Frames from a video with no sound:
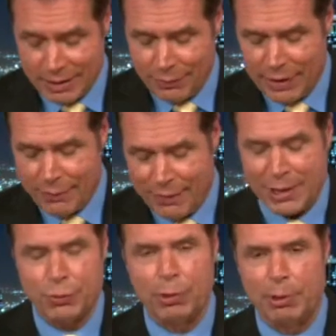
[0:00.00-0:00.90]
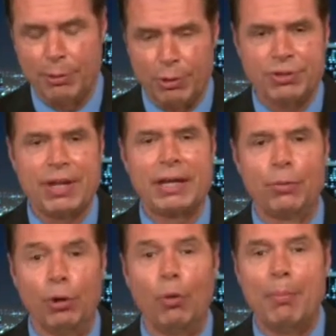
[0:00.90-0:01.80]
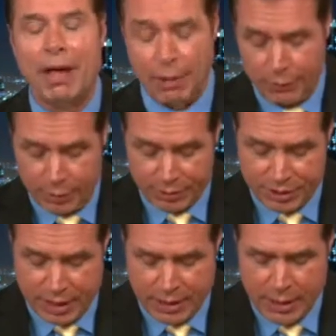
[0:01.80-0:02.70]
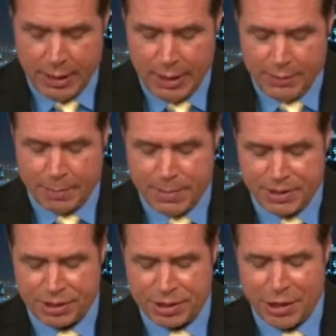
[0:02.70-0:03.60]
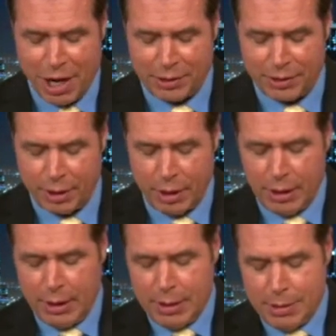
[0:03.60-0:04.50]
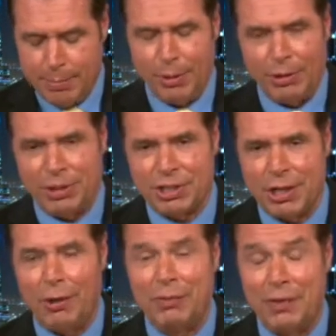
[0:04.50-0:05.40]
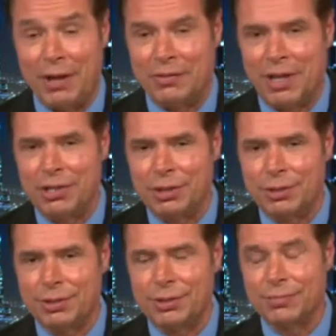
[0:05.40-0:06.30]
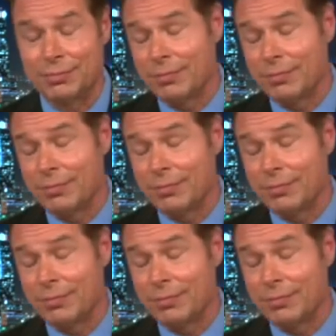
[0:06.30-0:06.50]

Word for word: TV, Finest Women Real Estate, Real Men of Real Estate, The Business Doctor, Building Solid Foundations,